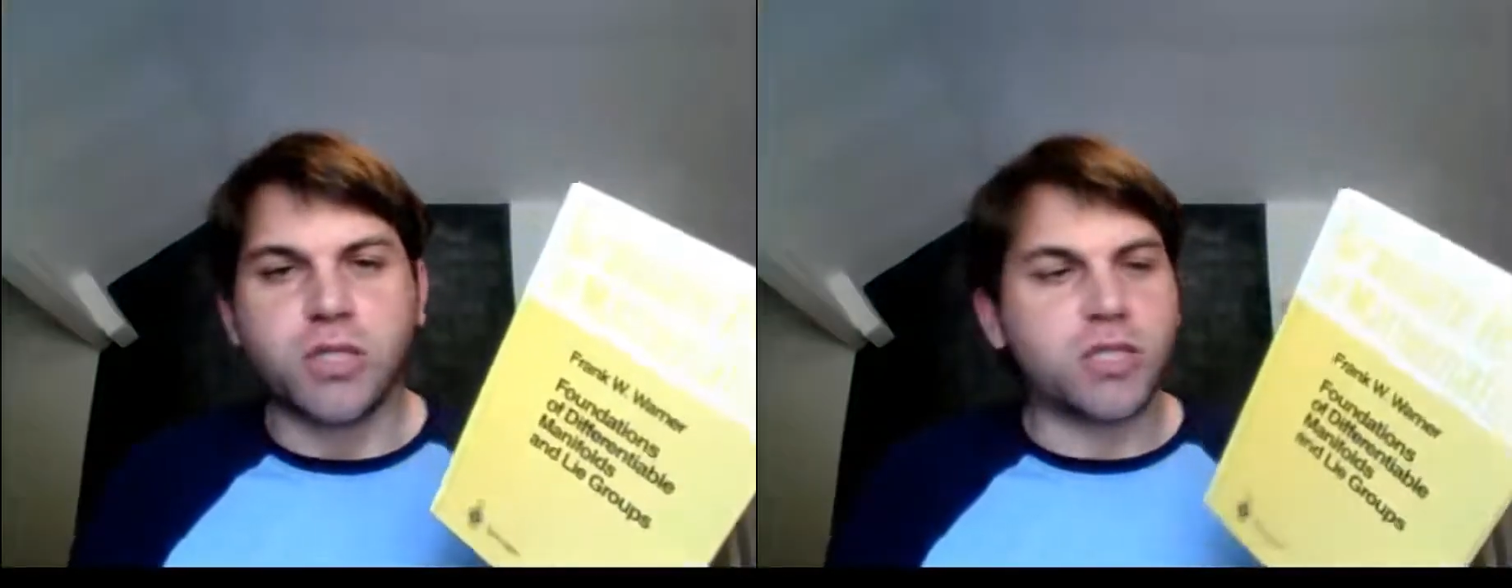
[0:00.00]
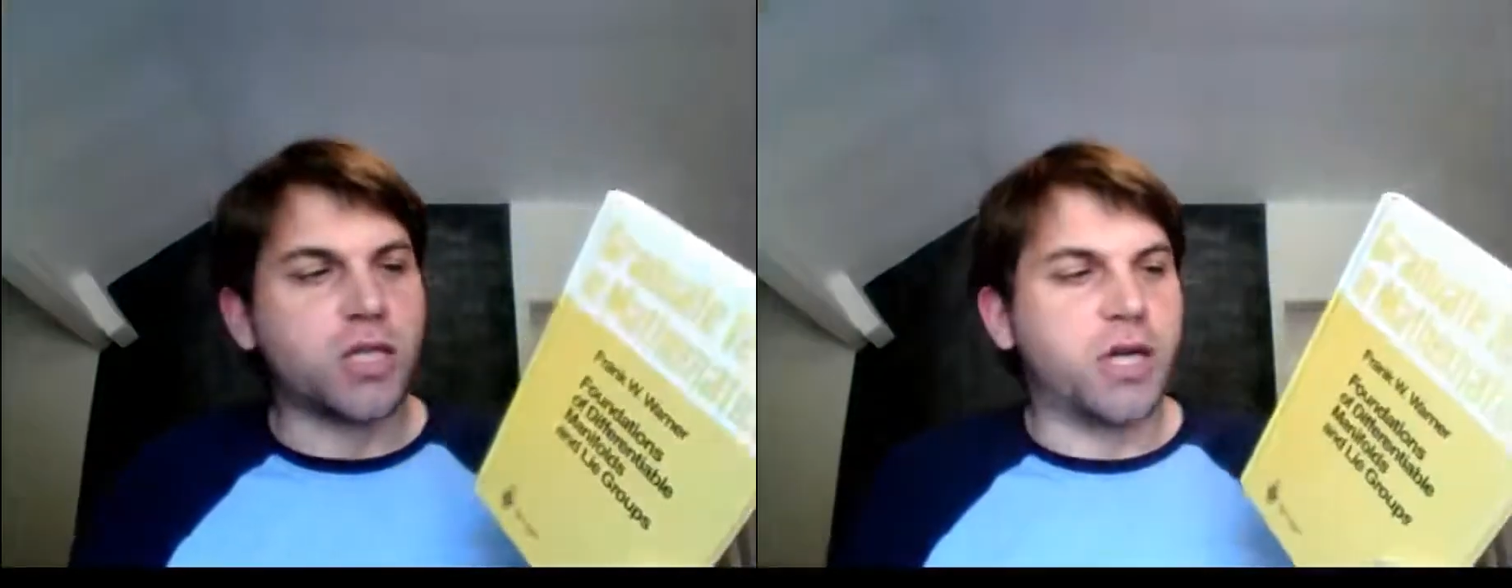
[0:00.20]

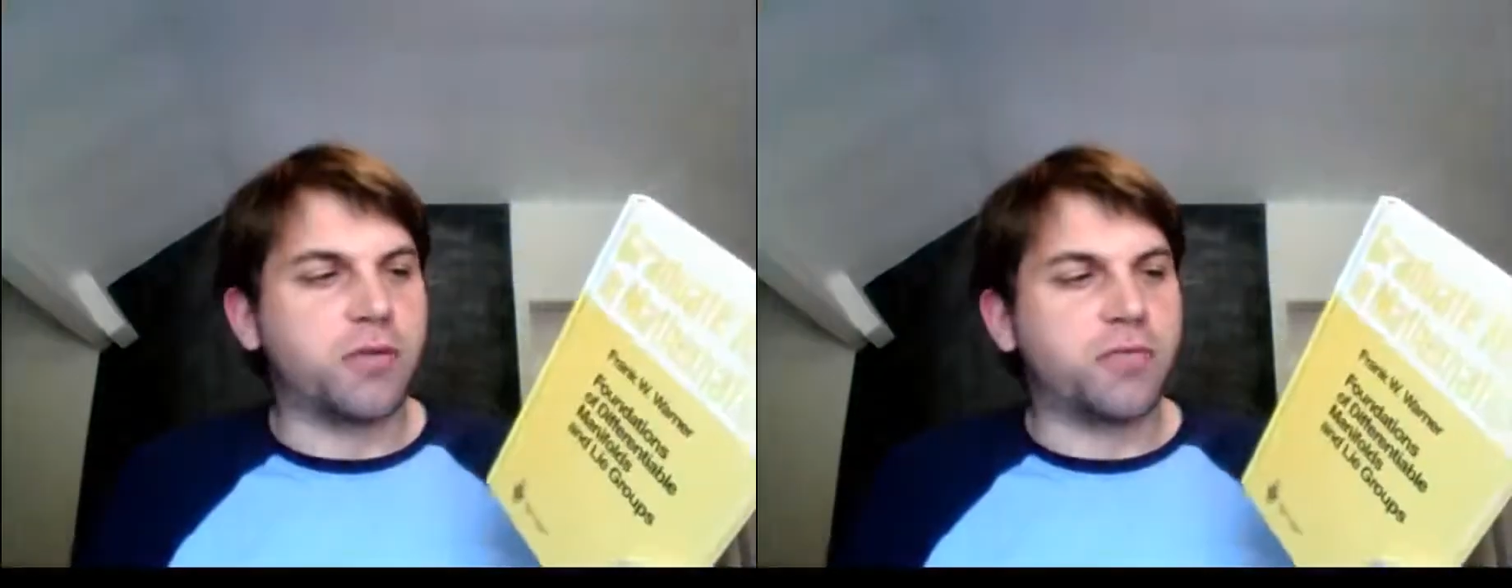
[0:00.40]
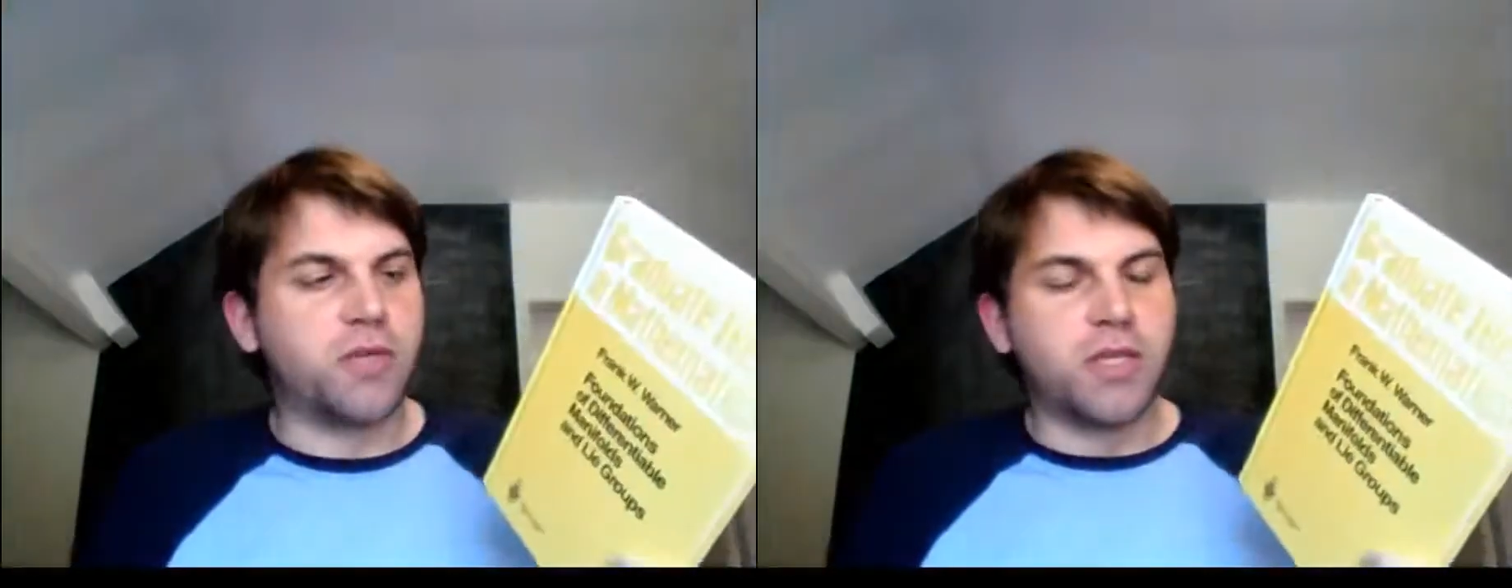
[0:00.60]
It's kind
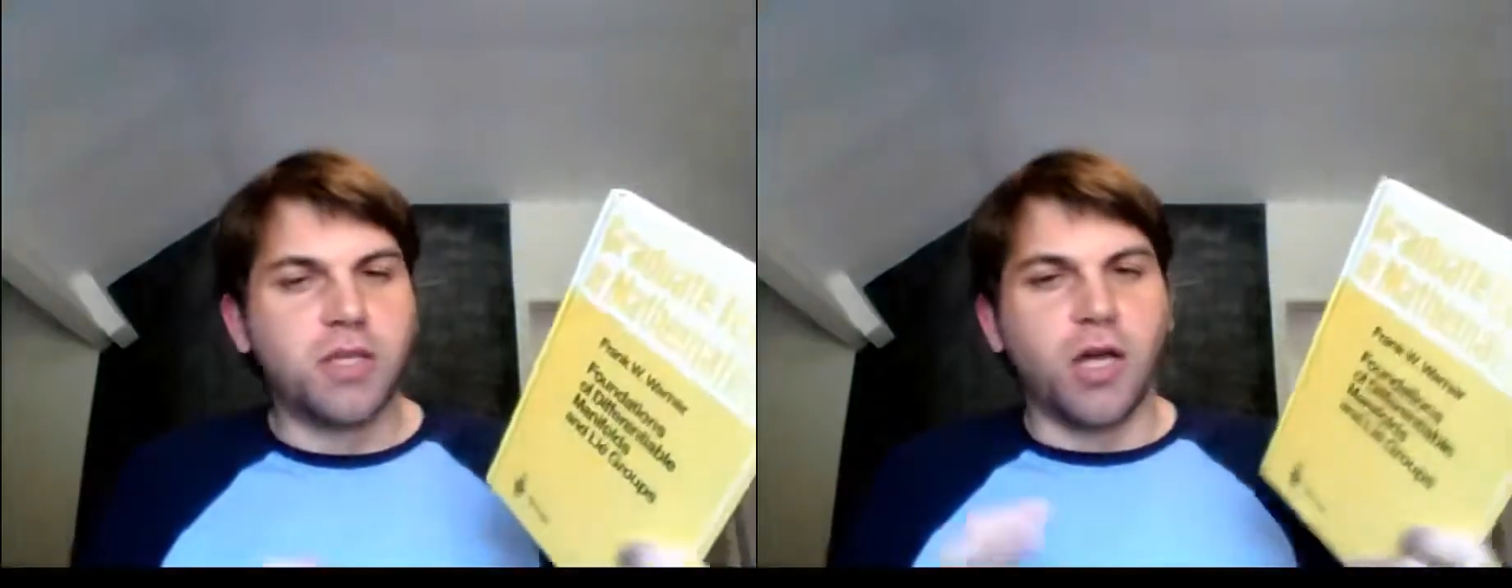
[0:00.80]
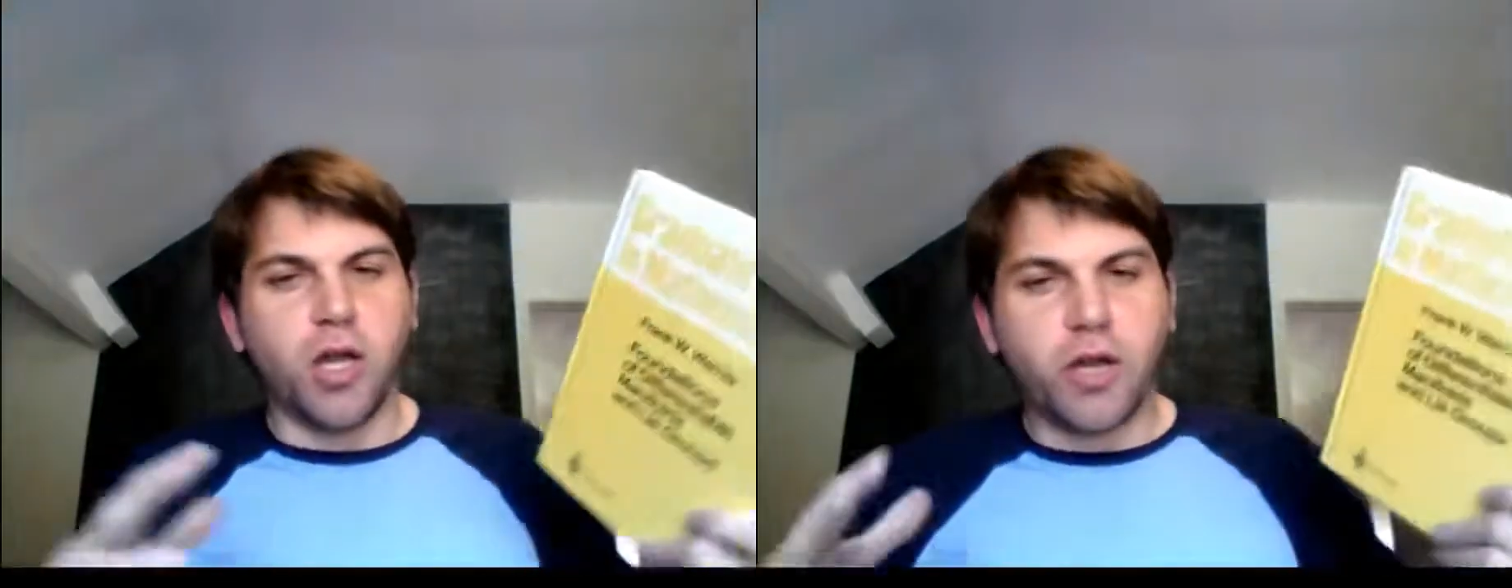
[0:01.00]
of
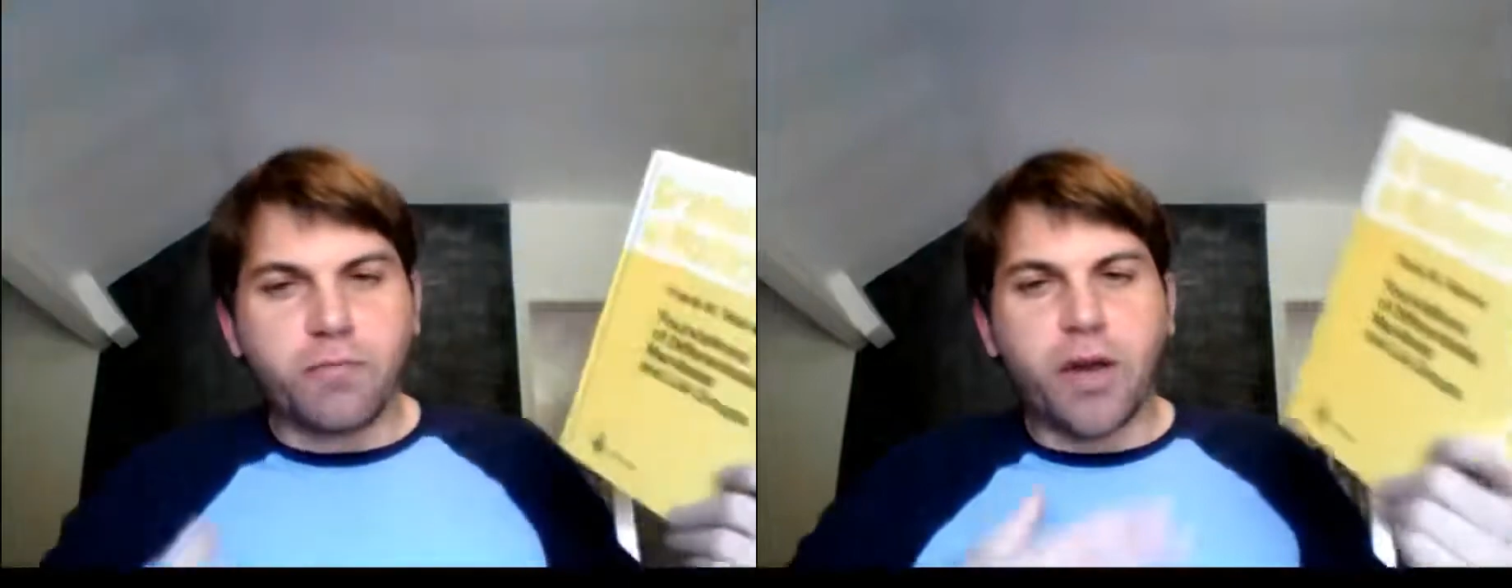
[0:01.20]
a lot of